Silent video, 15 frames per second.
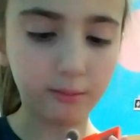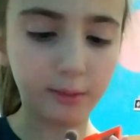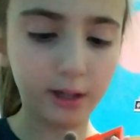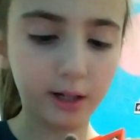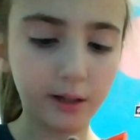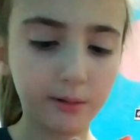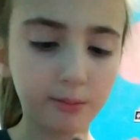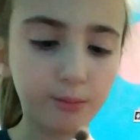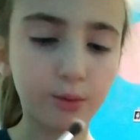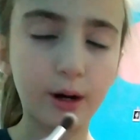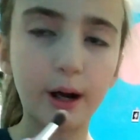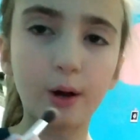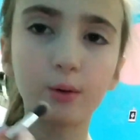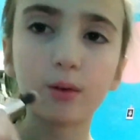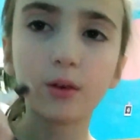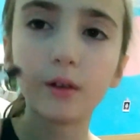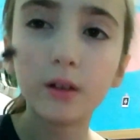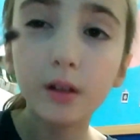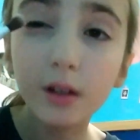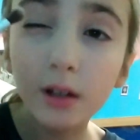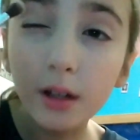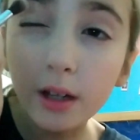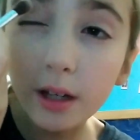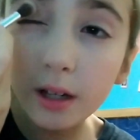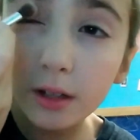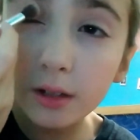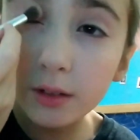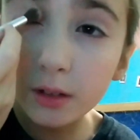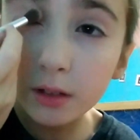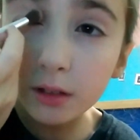medium brown
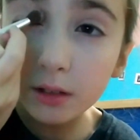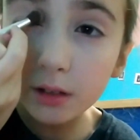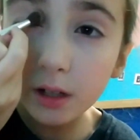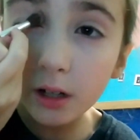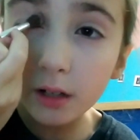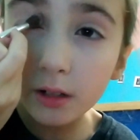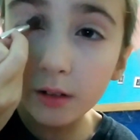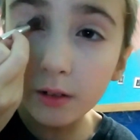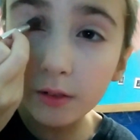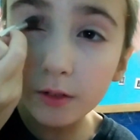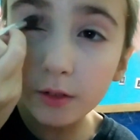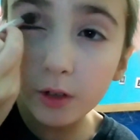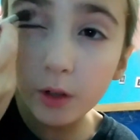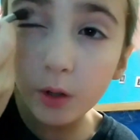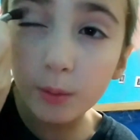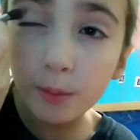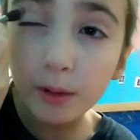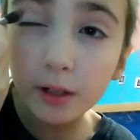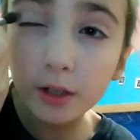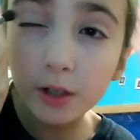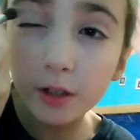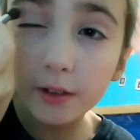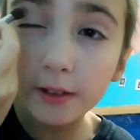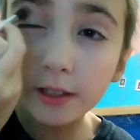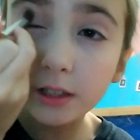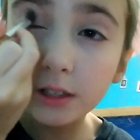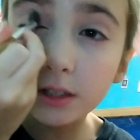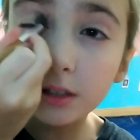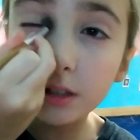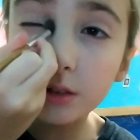and just kind of go in my
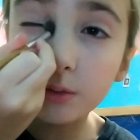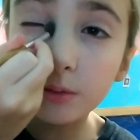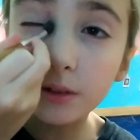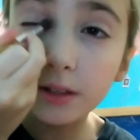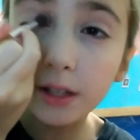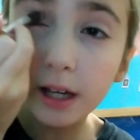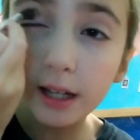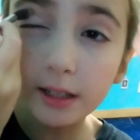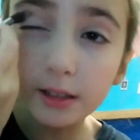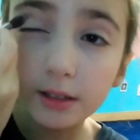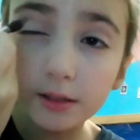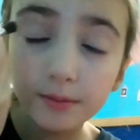crease with that.